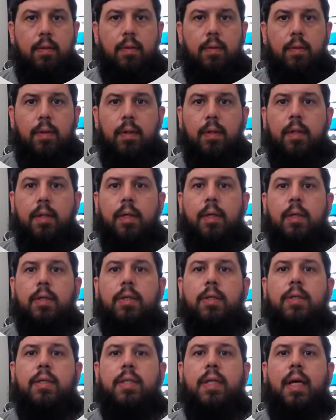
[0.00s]
We're gonna
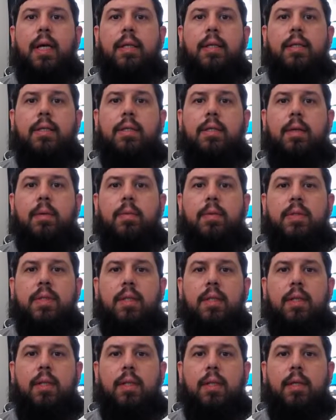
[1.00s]
tighten this up just
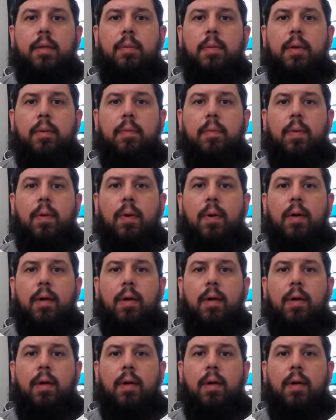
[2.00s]
a little bit more.